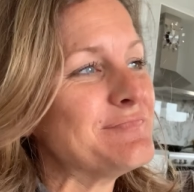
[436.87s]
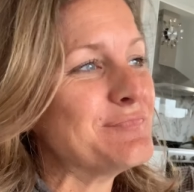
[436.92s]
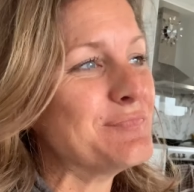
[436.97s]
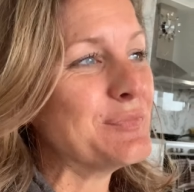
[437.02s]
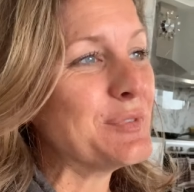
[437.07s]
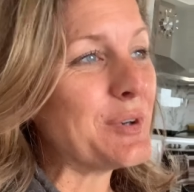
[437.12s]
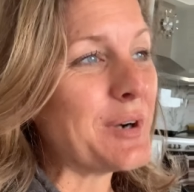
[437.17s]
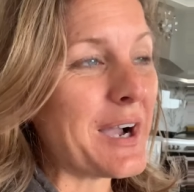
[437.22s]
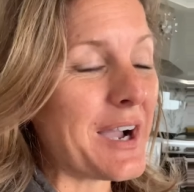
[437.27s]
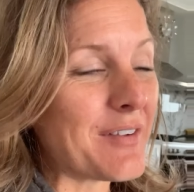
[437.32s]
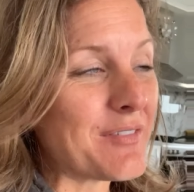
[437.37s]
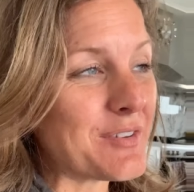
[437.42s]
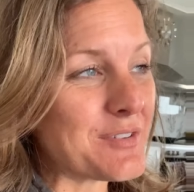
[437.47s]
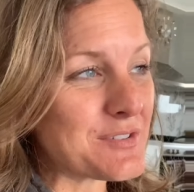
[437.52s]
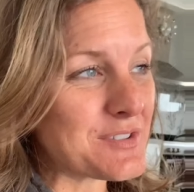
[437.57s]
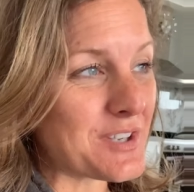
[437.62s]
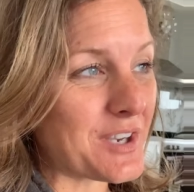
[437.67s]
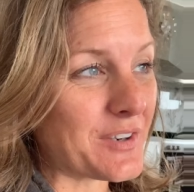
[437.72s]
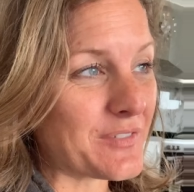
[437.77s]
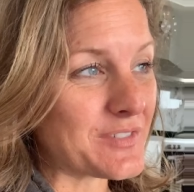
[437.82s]
will have those
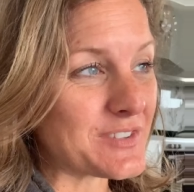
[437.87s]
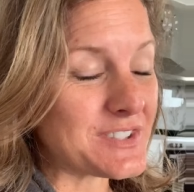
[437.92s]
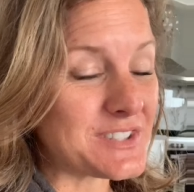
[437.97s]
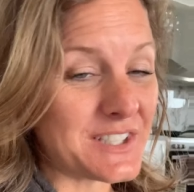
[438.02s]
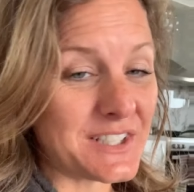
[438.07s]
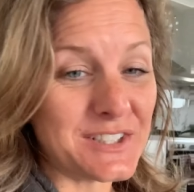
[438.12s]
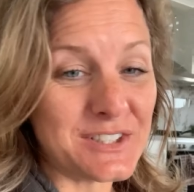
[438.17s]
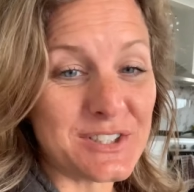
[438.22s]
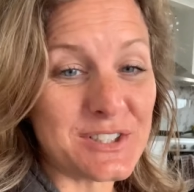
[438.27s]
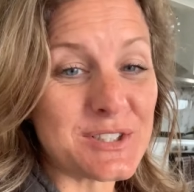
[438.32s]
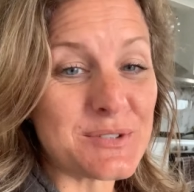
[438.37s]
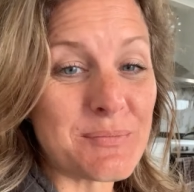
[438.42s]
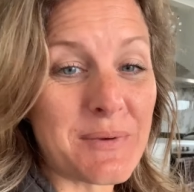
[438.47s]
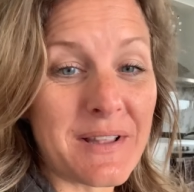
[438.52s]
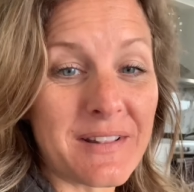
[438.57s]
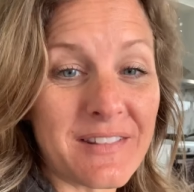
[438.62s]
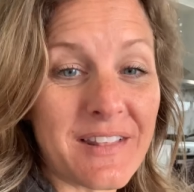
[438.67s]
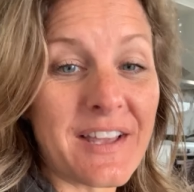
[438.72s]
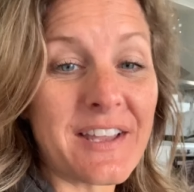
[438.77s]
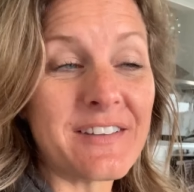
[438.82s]
conversations. My
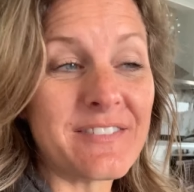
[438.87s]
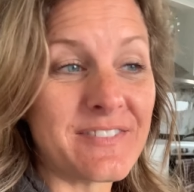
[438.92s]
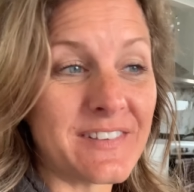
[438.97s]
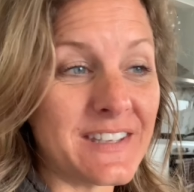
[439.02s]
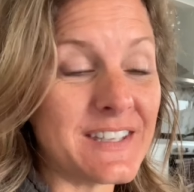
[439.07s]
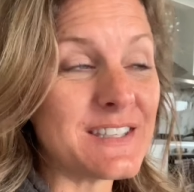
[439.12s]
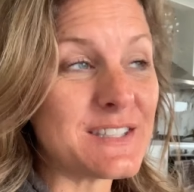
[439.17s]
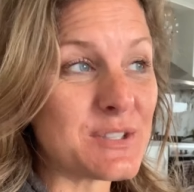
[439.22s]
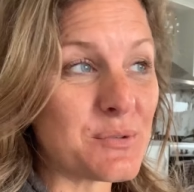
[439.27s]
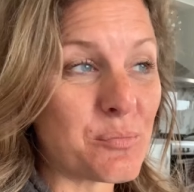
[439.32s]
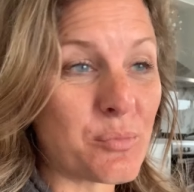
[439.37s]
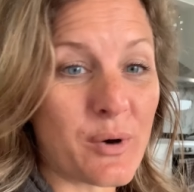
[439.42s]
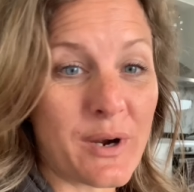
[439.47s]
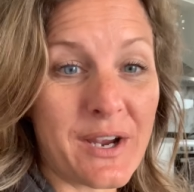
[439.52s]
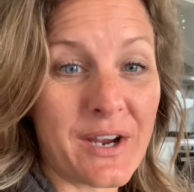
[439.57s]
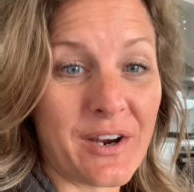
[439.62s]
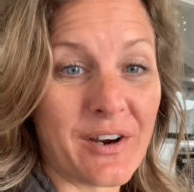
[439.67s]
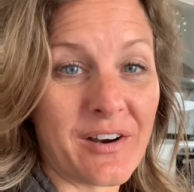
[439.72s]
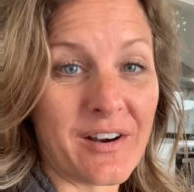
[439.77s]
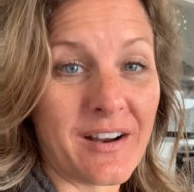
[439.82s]
life is a
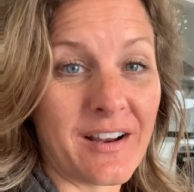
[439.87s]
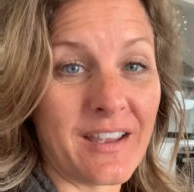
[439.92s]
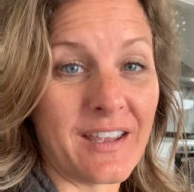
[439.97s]
prayer.